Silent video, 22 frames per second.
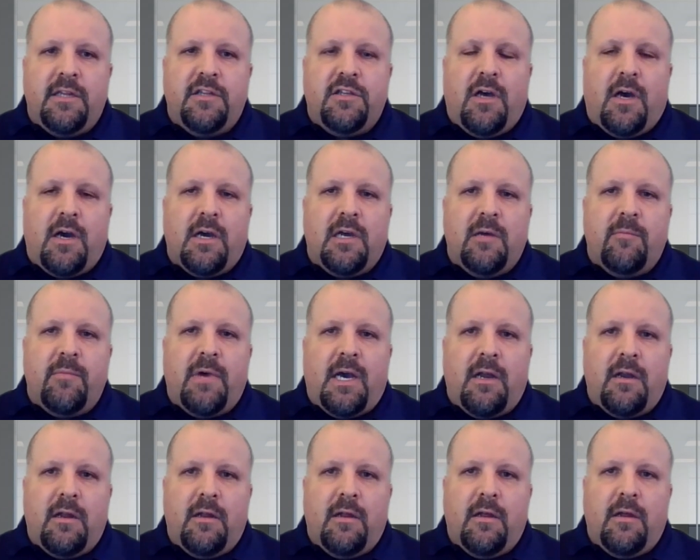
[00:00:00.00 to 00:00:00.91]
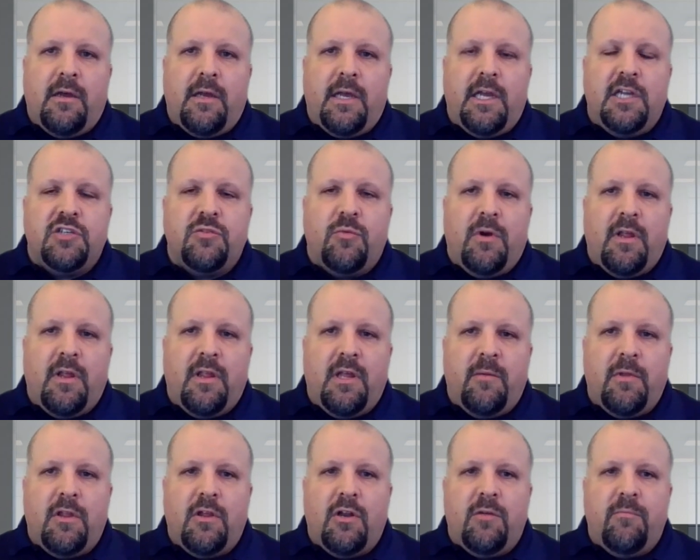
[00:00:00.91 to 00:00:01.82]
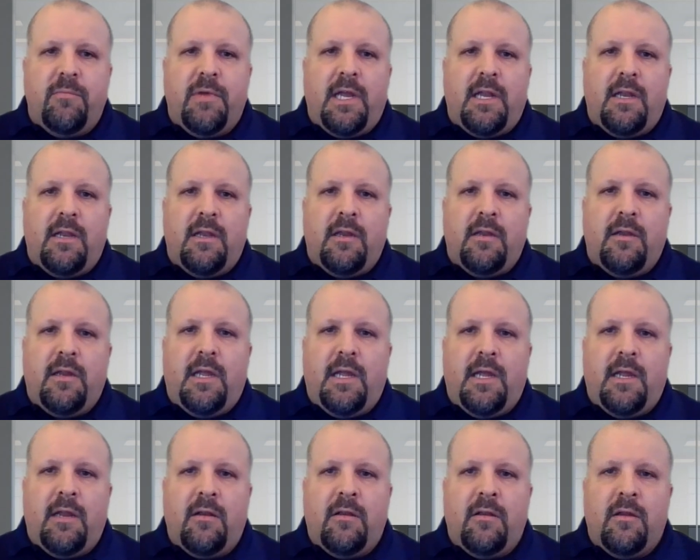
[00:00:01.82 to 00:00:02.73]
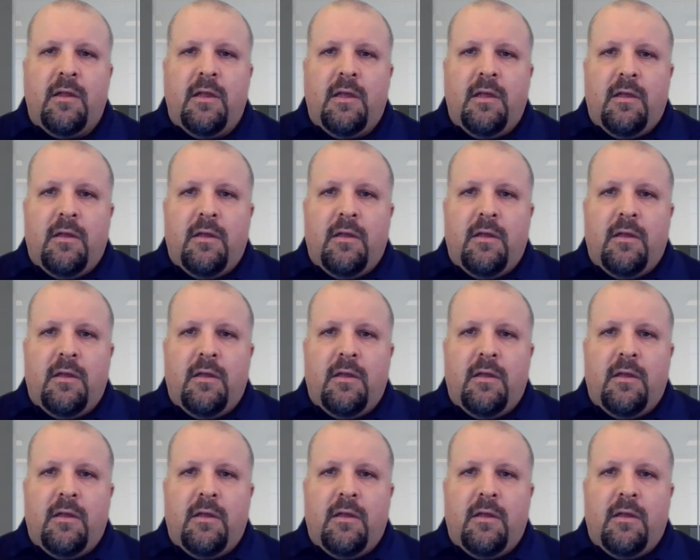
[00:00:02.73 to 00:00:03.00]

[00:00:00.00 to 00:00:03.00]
talk about each one of them a little bit in